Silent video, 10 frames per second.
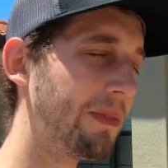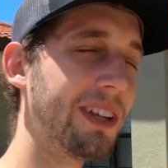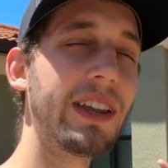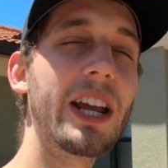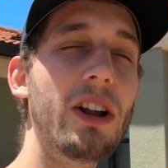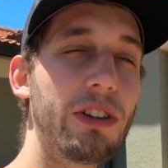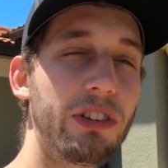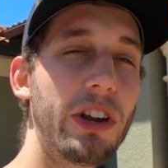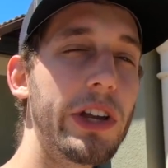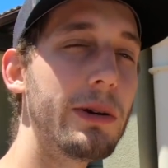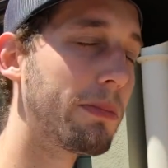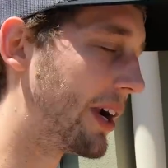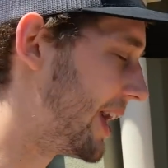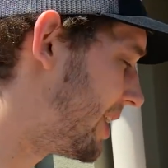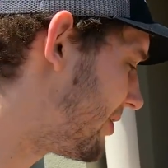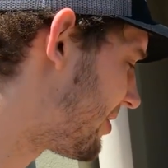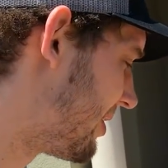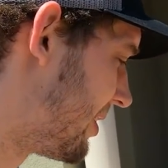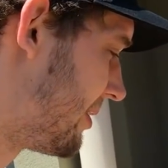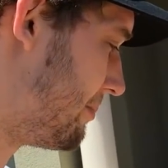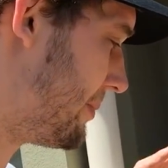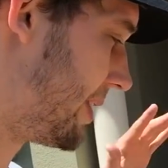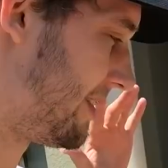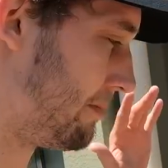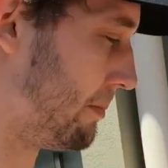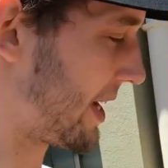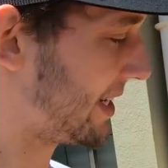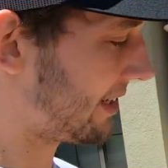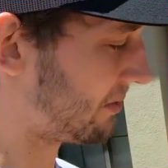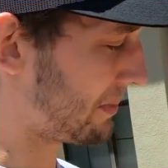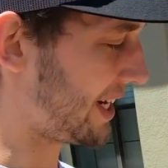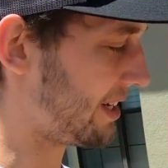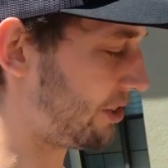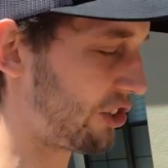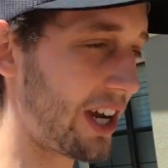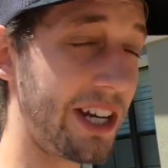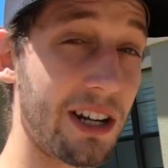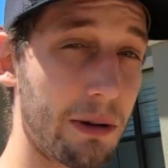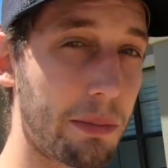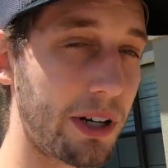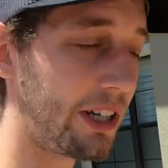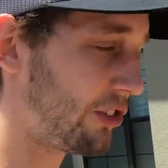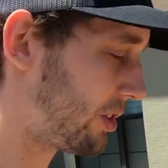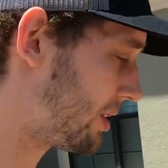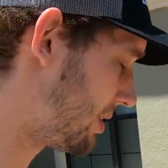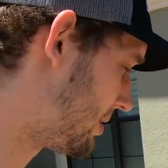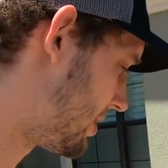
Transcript: It's like an Australian brand, but the bike is made in China, I'm pretty sure.